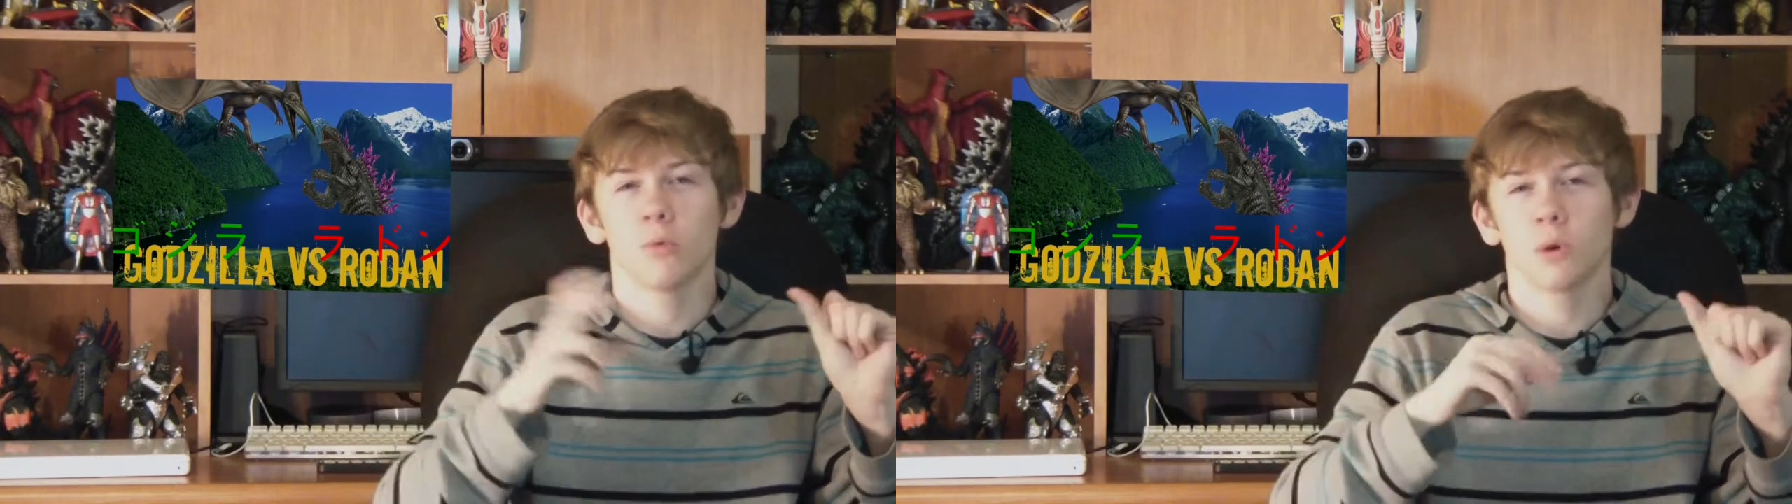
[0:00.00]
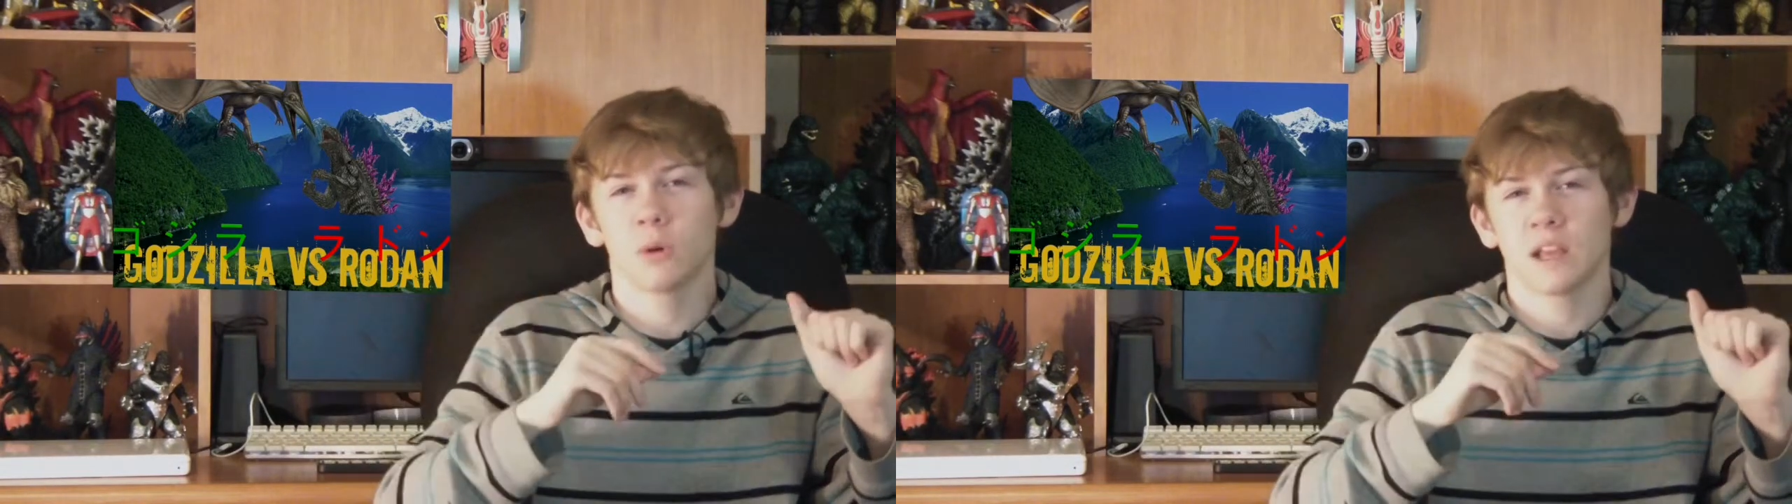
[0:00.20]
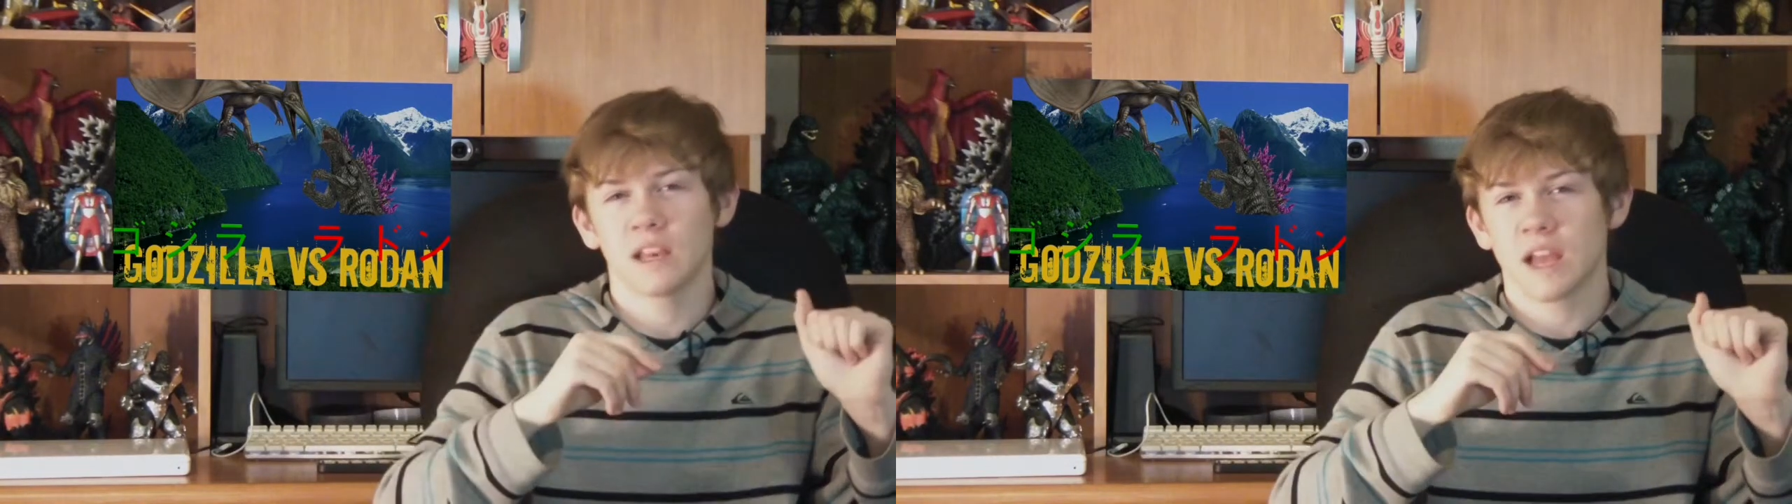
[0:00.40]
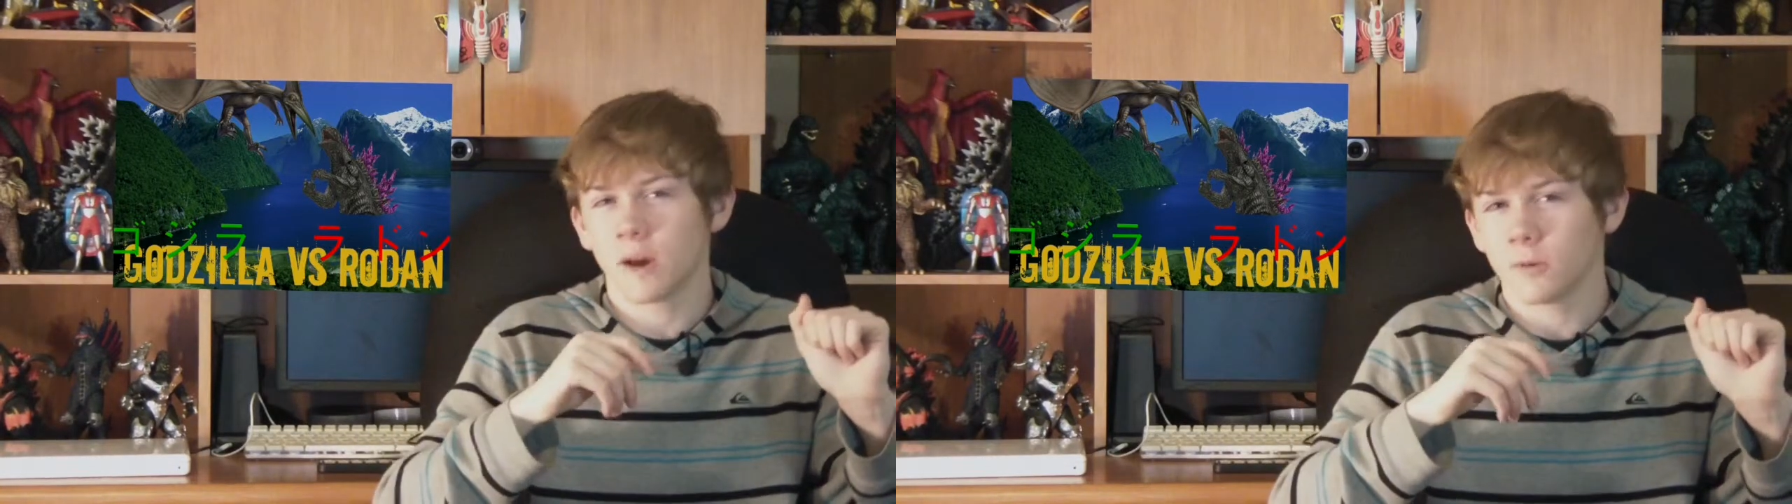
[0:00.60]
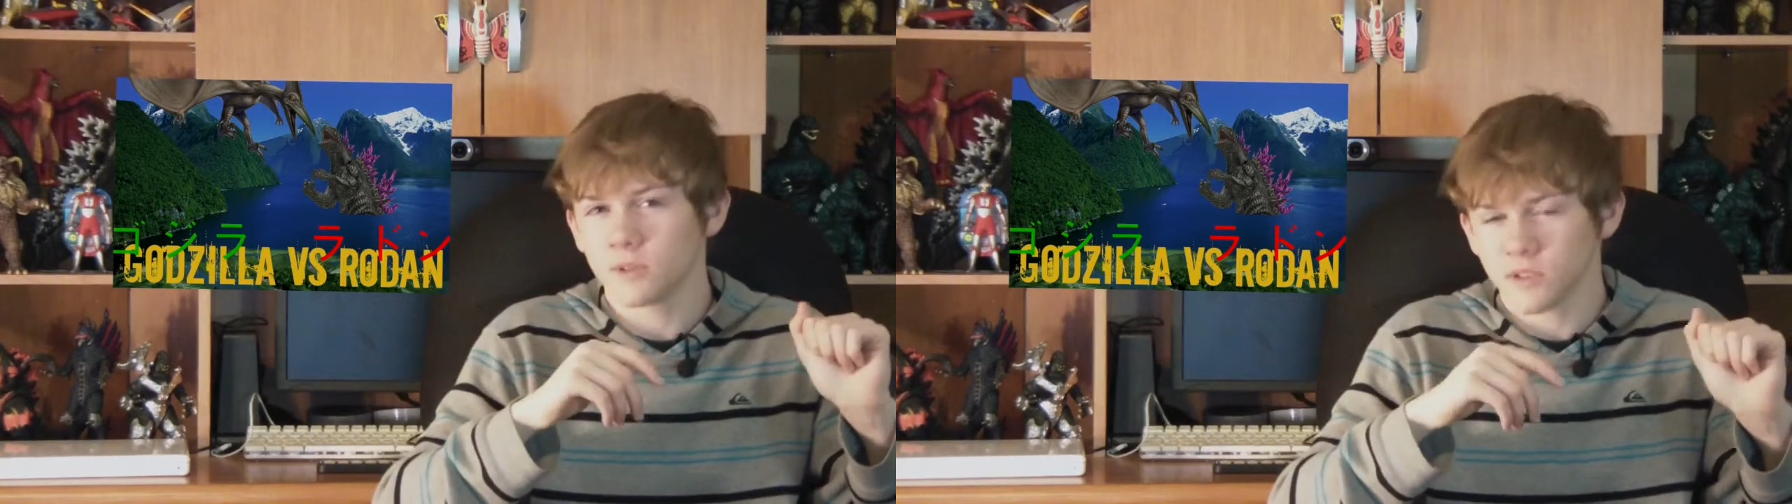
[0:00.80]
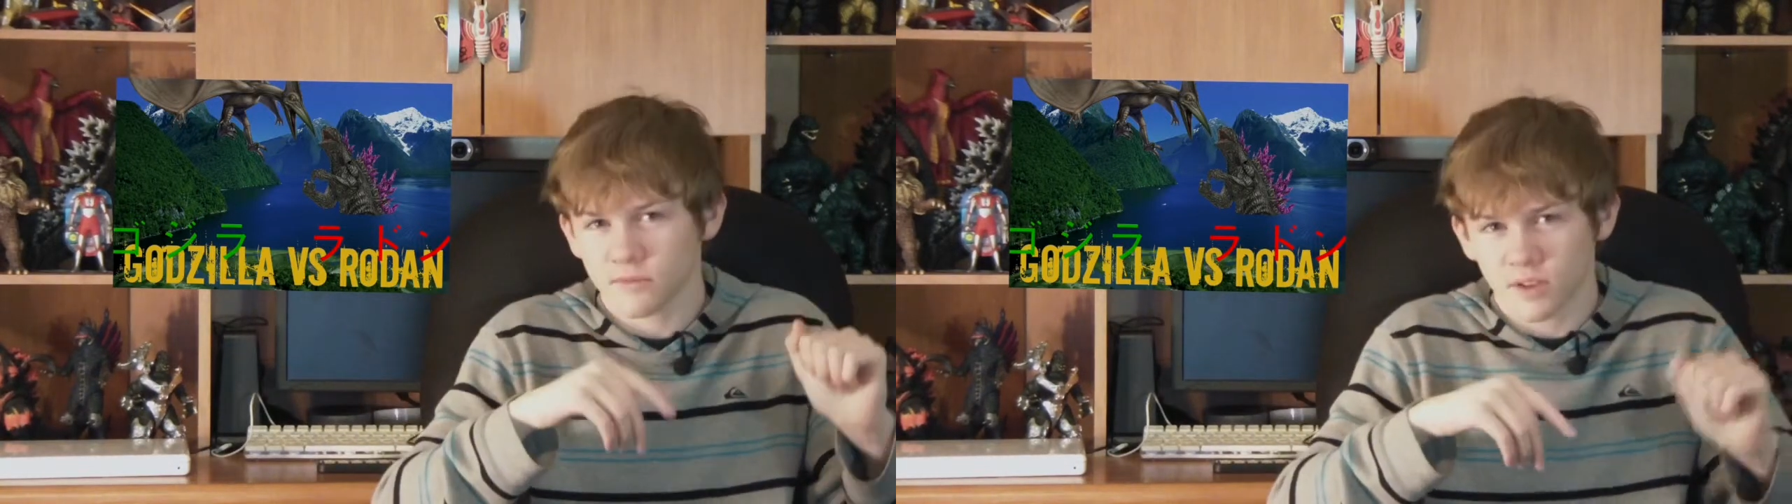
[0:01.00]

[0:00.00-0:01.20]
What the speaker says: Rodan out to